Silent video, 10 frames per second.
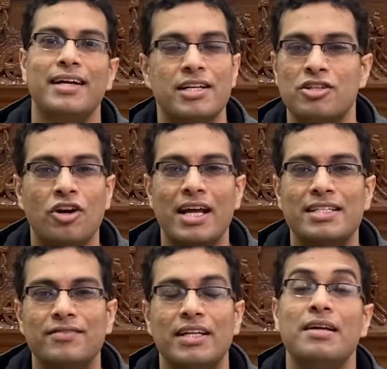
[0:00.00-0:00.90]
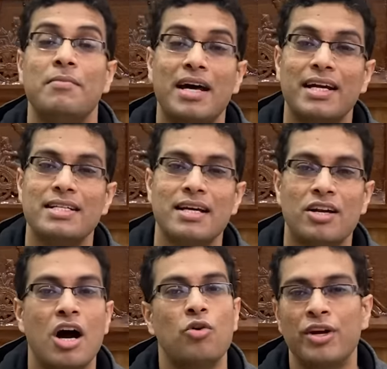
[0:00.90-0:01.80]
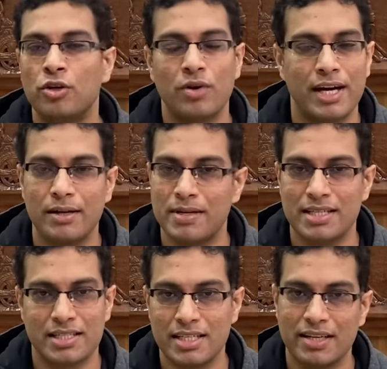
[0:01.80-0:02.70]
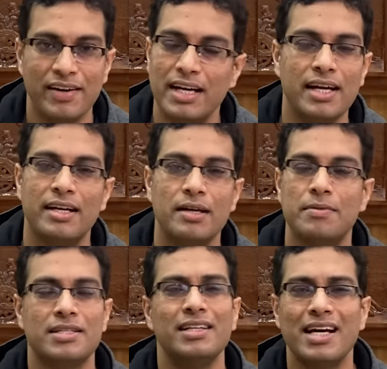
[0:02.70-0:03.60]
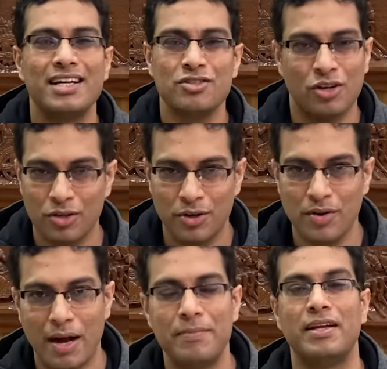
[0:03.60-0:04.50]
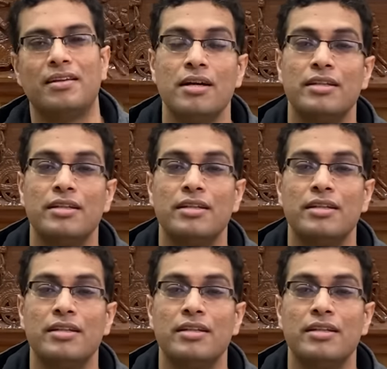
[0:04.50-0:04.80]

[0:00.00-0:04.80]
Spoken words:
It's not as if that the markets are now going to correct by 60-80%. That is not going to happen.